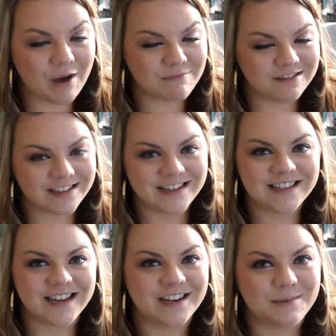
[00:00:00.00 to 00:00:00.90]
I'm really
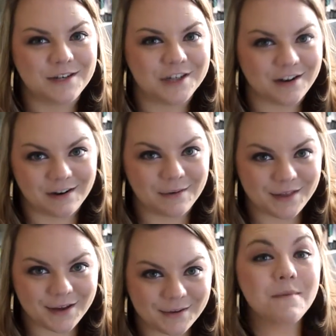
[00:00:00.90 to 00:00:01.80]
excited to be sharing it with you.